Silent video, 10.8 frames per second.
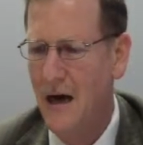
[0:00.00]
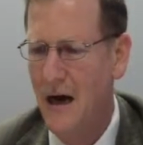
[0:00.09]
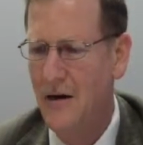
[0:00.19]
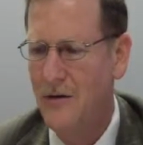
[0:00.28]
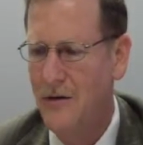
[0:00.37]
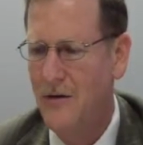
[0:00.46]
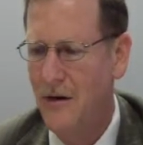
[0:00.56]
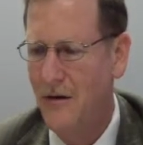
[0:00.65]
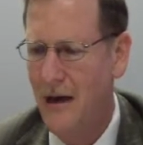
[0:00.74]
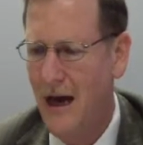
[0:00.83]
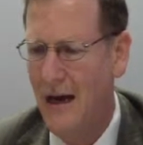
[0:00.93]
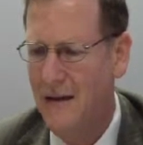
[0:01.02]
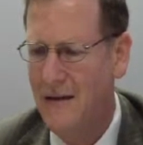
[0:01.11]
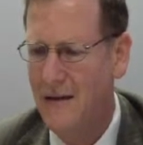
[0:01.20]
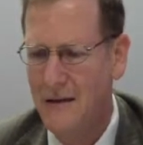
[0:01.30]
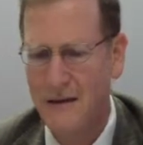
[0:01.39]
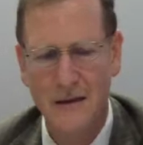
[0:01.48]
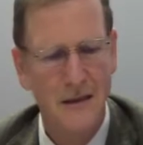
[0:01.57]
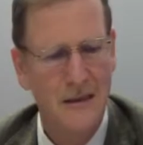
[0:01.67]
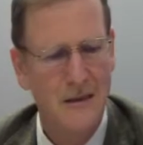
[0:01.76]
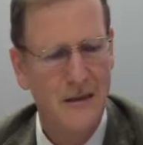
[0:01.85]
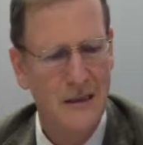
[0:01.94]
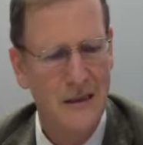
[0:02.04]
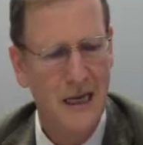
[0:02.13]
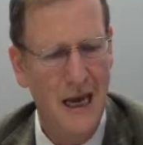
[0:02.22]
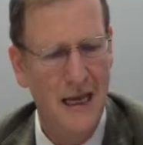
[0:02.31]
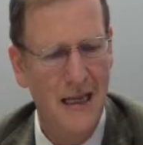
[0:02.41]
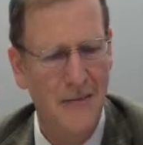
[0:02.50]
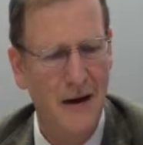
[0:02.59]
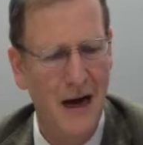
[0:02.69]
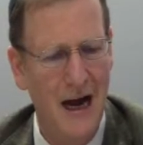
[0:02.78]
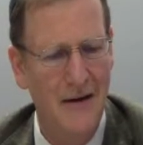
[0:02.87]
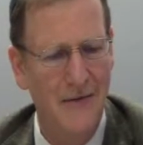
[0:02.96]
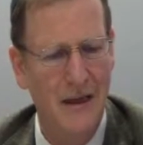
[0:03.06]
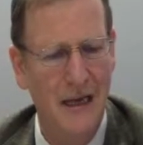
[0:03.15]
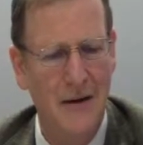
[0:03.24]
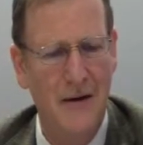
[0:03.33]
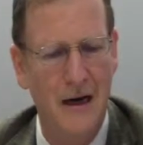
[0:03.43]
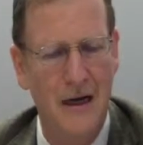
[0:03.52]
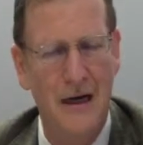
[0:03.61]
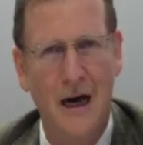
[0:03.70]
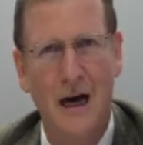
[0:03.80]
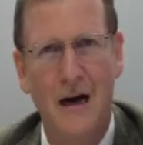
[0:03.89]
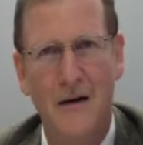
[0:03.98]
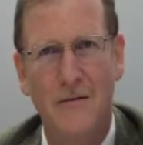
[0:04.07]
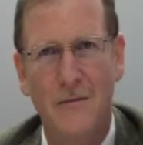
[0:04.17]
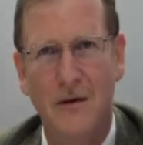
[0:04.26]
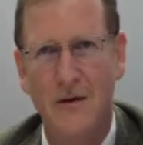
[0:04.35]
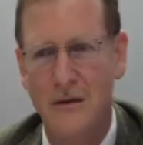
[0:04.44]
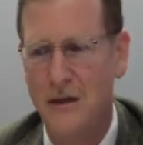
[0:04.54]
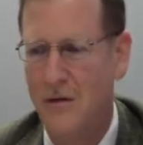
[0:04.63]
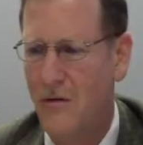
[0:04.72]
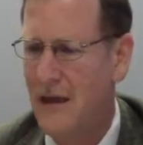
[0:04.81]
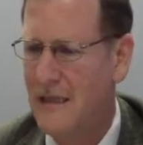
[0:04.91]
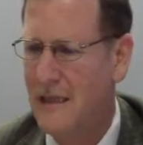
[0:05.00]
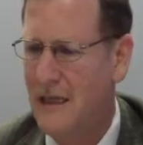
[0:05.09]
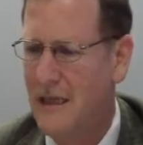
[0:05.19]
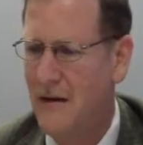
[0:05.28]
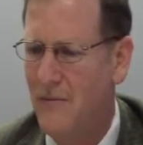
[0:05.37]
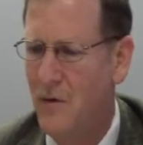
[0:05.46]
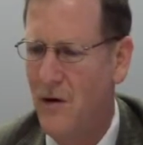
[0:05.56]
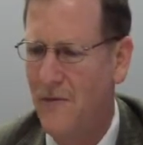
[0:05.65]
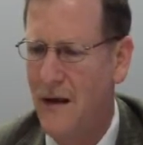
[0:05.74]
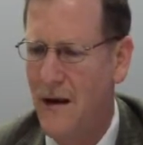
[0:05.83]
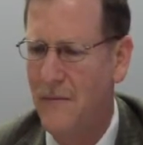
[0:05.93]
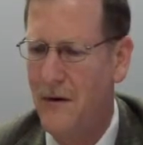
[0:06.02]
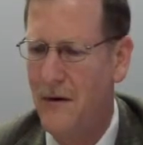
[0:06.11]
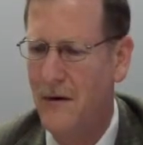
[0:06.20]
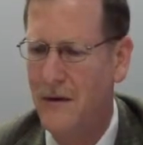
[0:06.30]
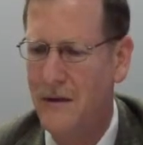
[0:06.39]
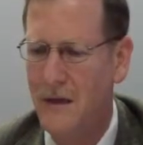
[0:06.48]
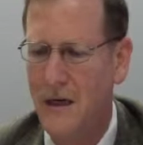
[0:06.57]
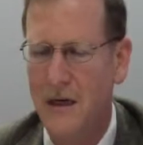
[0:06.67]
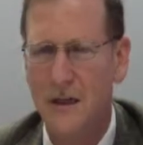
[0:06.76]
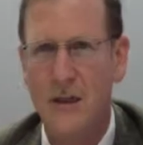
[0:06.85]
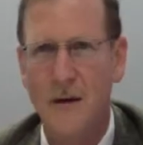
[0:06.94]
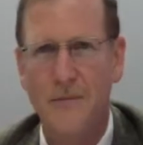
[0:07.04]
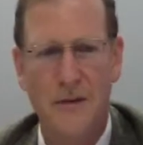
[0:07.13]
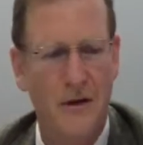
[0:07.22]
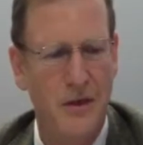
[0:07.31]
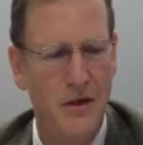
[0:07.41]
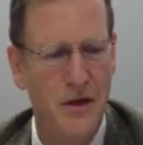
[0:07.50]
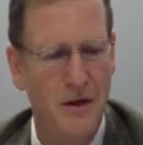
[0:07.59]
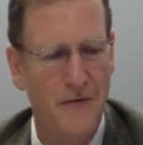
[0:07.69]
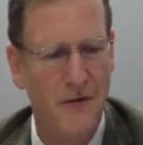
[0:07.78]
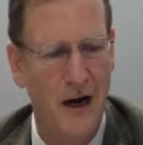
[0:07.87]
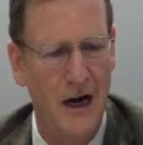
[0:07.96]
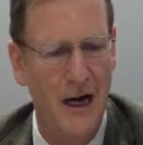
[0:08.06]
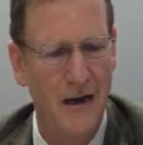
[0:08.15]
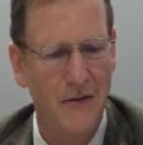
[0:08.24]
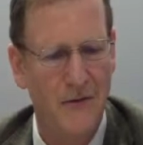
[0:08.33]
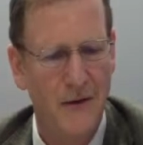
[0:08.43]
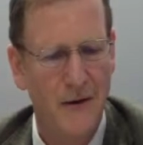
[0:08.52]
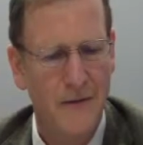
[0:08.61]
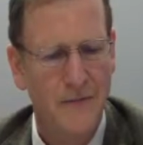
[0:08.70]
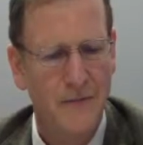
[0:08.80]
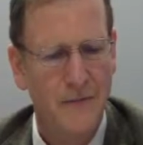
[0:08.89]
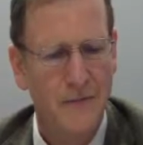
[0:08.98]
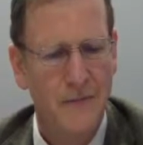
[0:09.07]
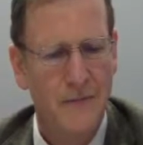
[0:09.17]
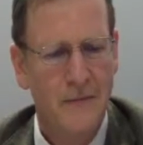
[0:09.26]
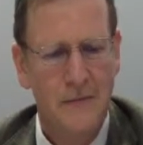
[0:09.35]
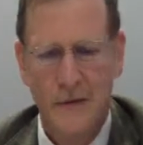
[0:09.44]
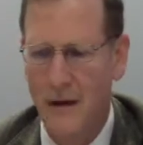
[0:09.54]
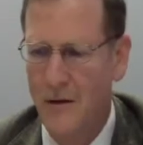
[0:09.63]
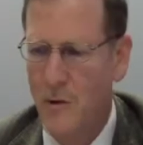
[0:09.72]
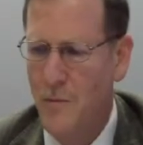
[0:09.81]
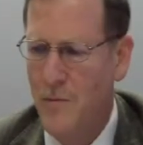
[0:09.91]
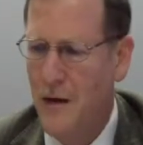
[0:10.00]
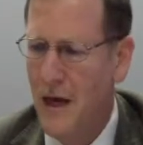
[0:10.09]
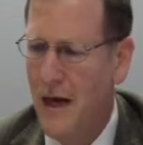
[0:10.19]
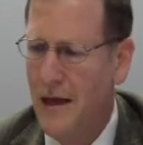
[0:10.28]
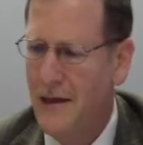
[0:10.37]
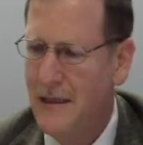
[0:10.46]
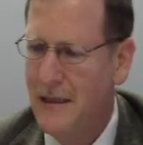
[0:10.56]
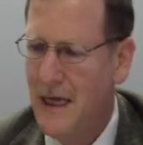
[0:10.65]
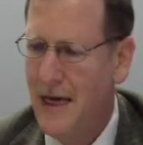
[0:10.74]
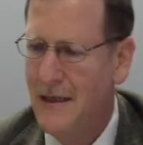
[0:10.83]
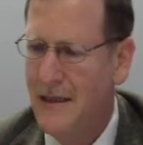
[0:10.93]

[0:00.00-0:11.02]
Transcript: How do you know that? So he said, Amarava da Makra, because the Torah said in the book of Numbers, chapter 35, um, uh, they said,